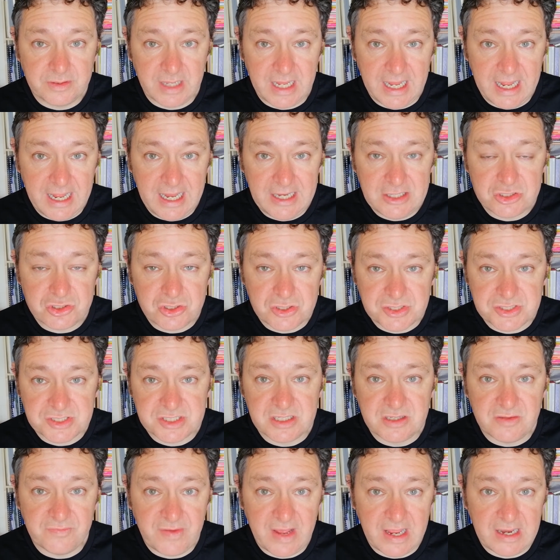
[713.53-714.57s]
entrance to
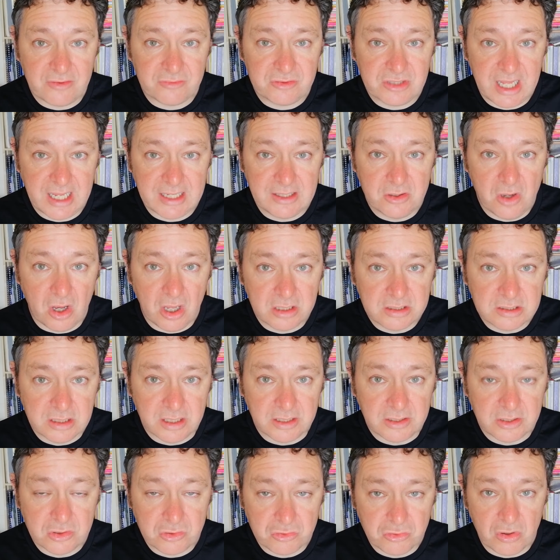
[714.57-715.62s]
the Vale of
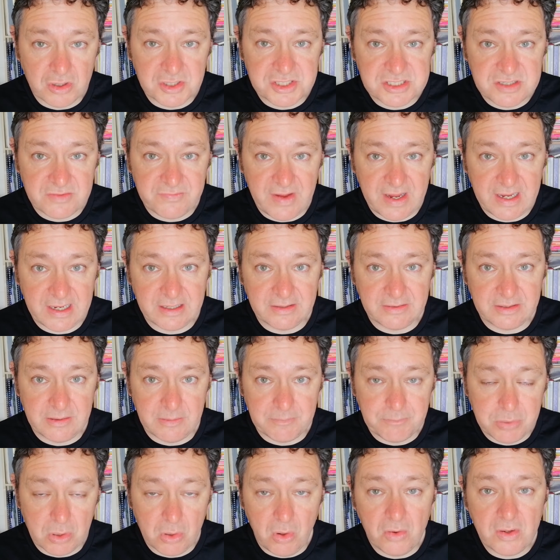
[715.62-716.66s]
Llangollen, across the Vale,
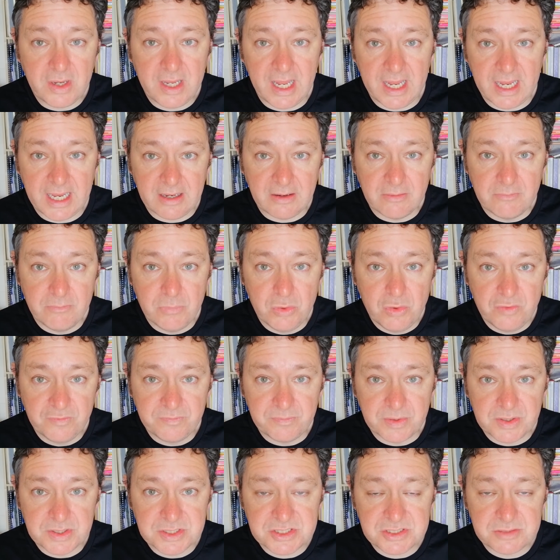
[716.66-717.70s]
blocking
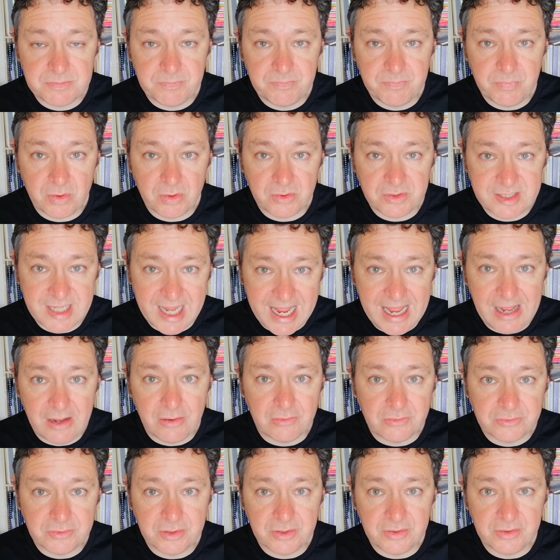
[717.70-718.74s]
movements
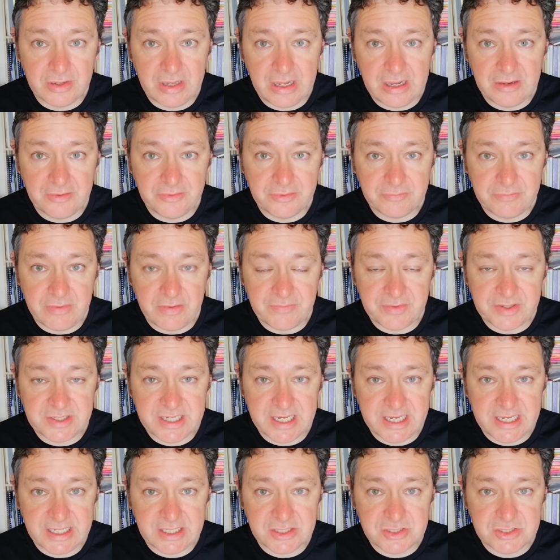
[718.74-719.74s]
down the River Dee